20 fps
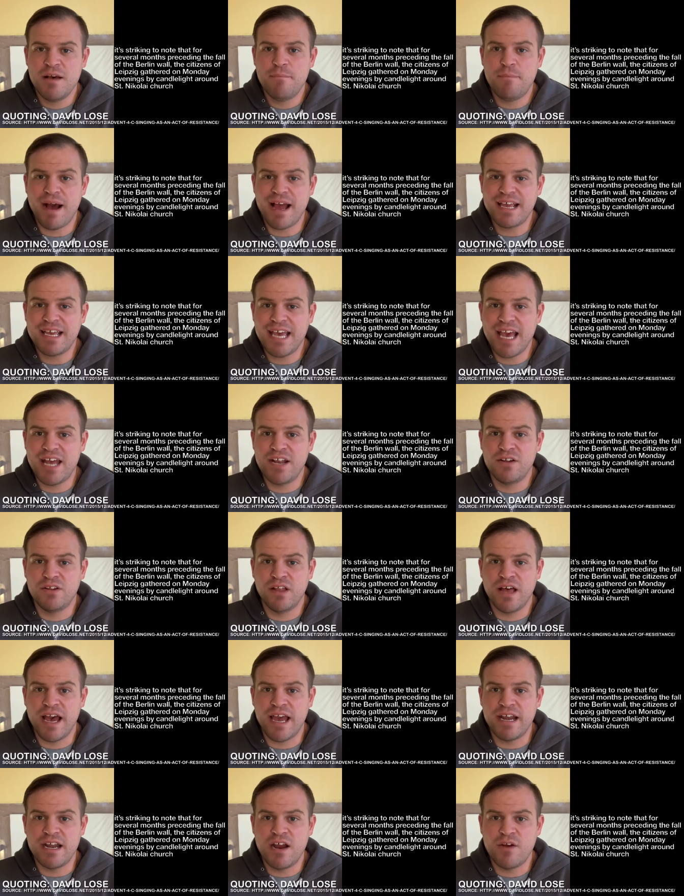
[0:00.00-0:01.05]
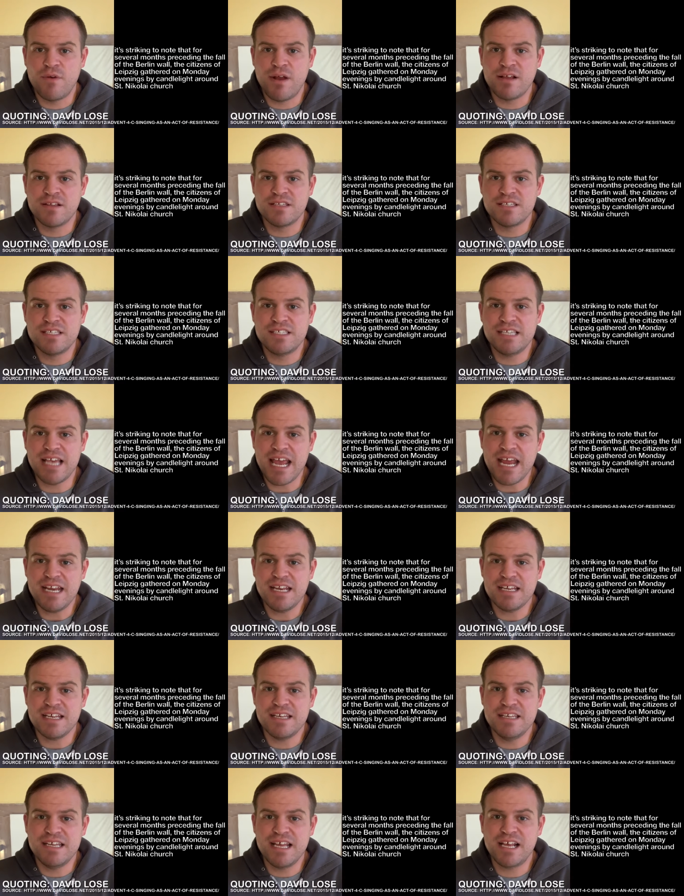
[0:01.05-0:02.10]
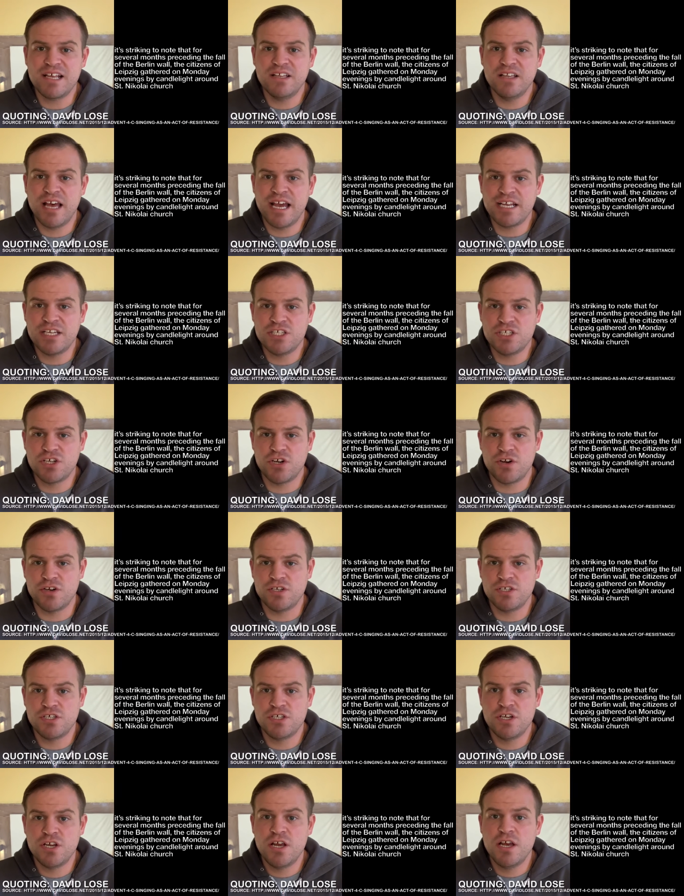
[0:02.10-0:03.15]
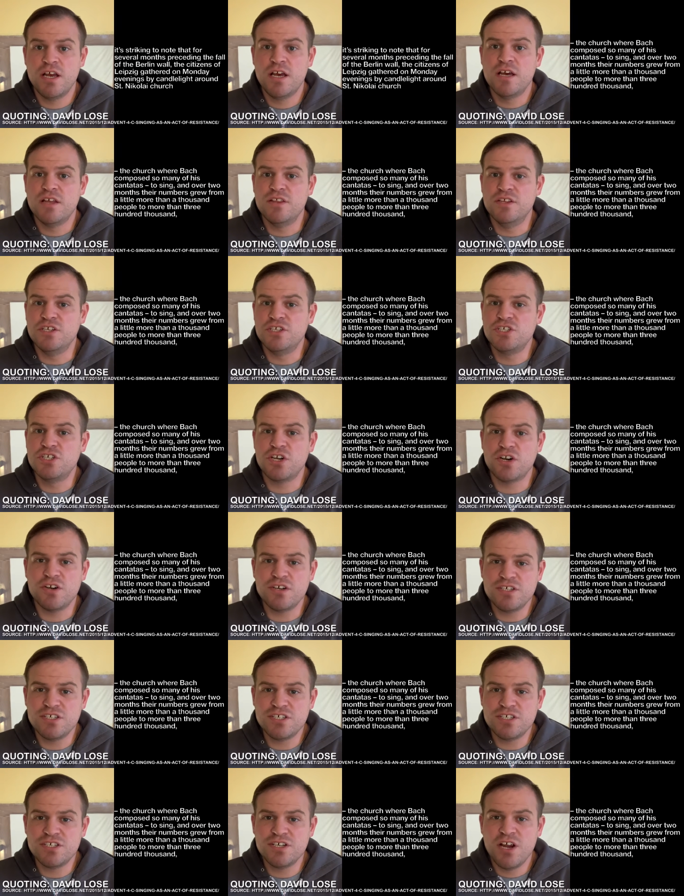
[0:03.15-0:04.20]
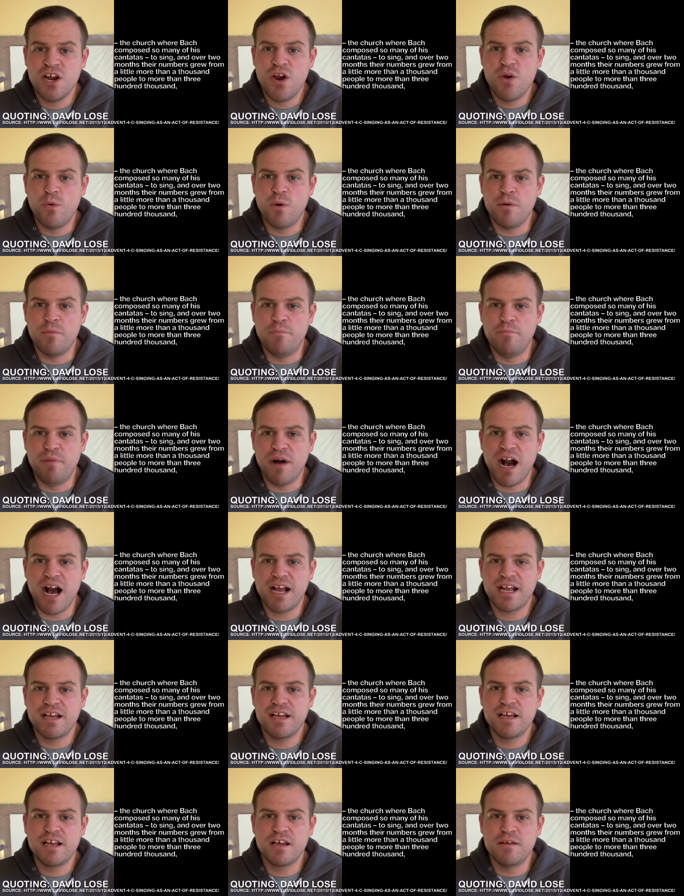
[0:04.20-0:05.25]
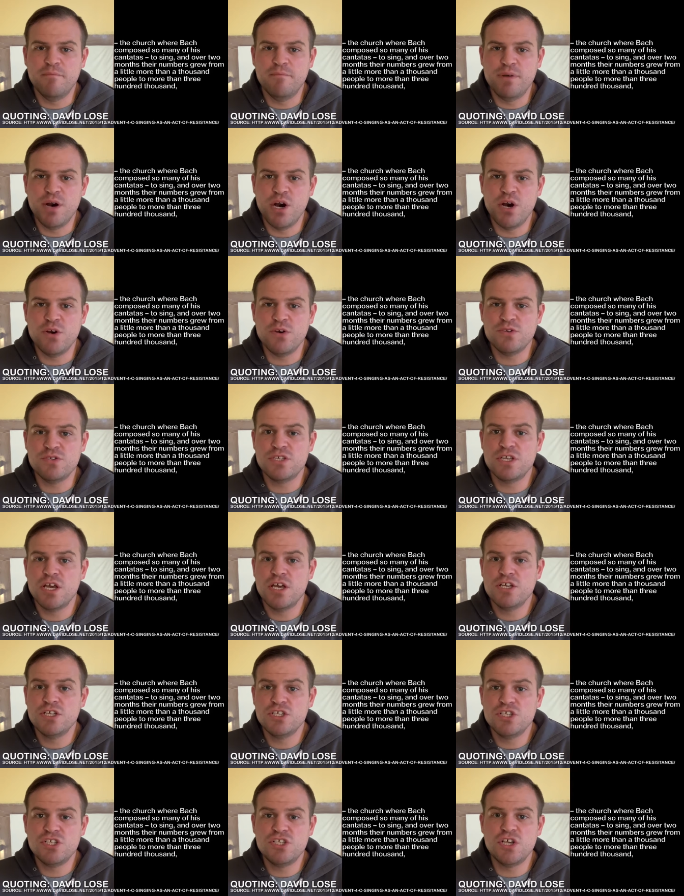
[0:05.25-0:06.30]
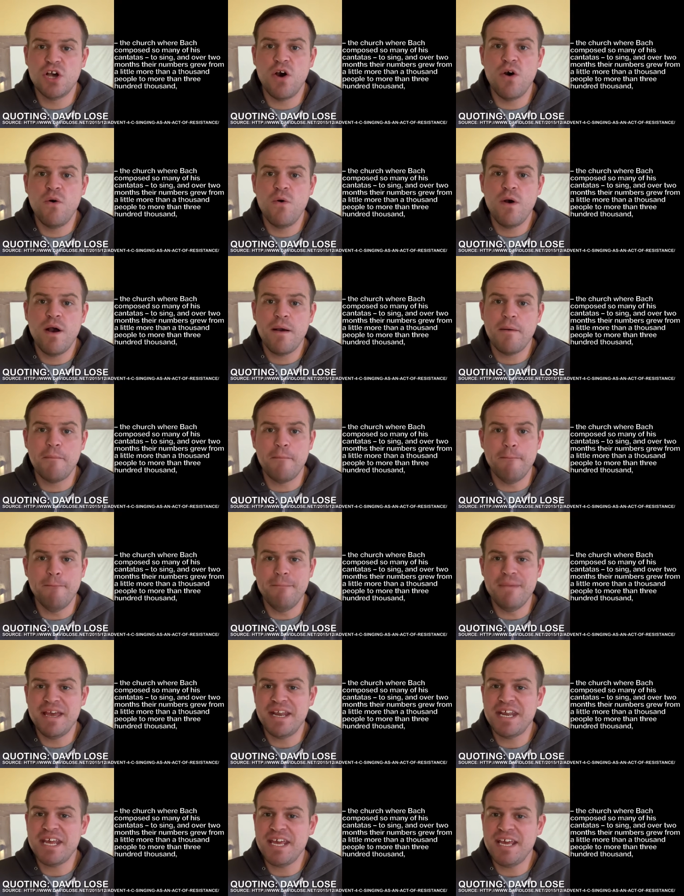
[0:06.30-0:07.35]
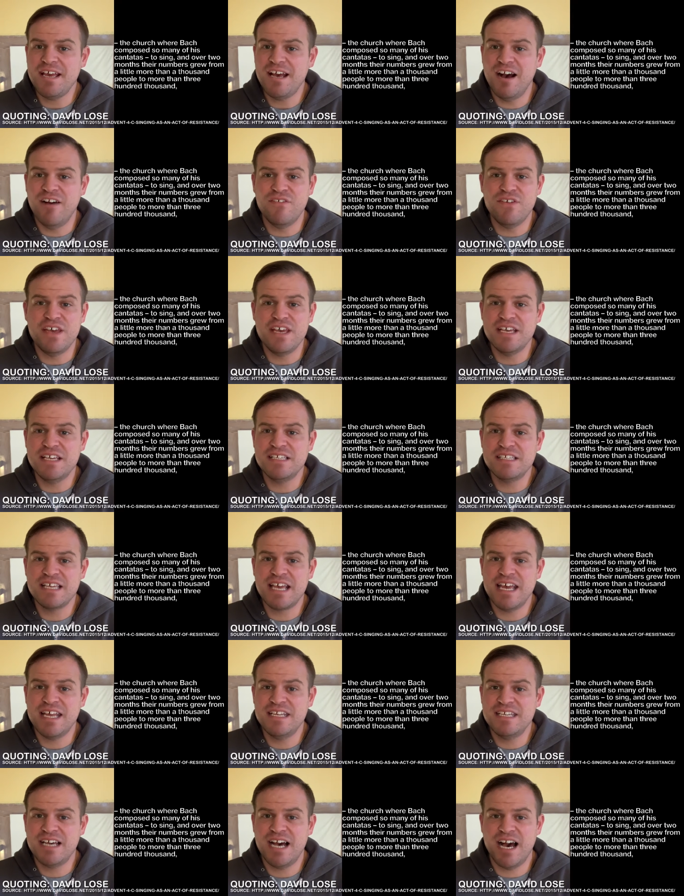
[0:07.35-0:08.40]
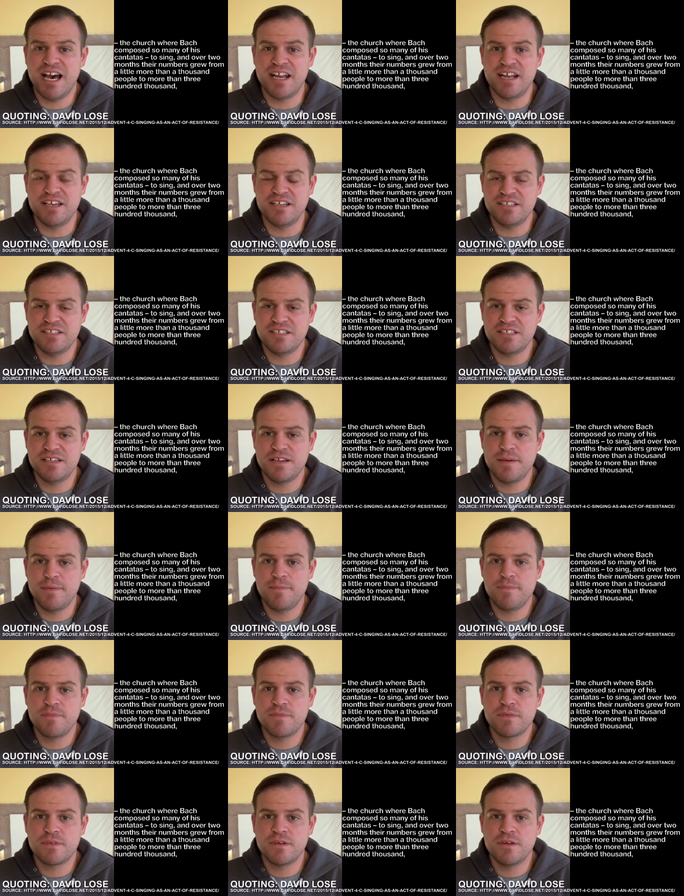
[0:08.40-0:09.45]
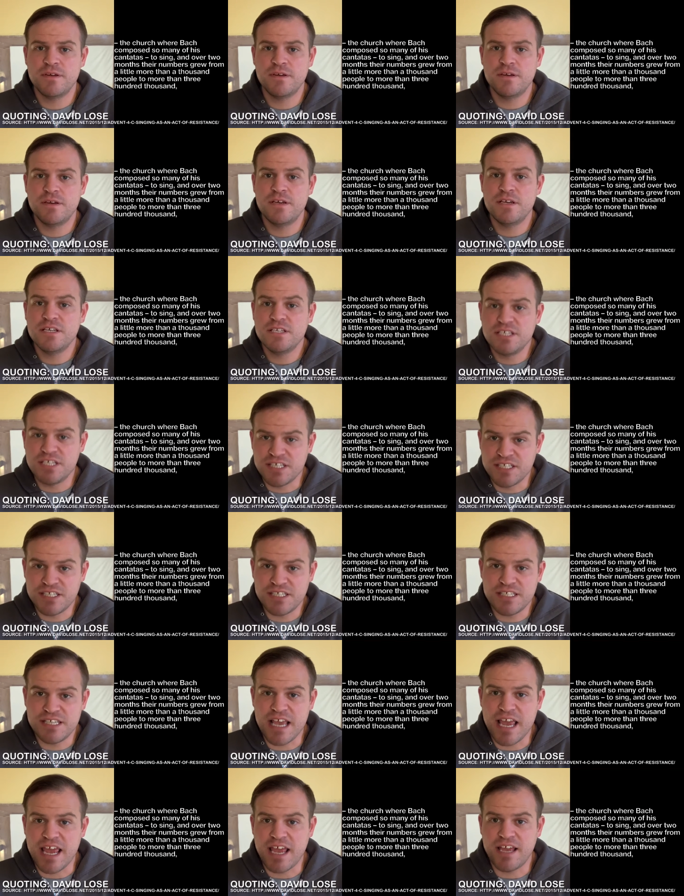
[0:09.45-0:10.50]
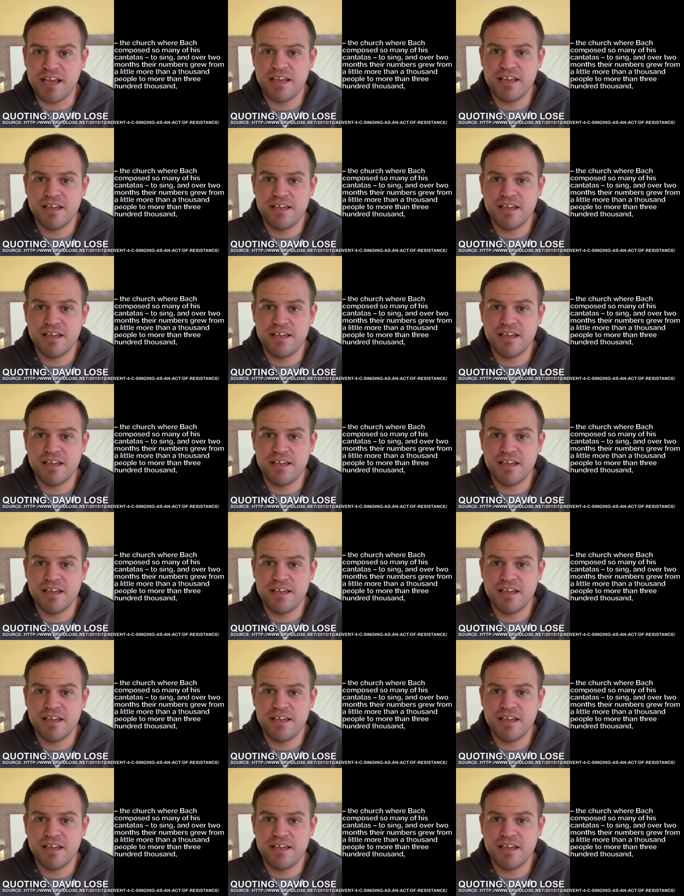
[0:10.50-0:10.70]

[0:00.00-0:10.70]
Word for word: by candlelight around St. Nikolai Church, the church where Bach composed so many of his cantatas to sing.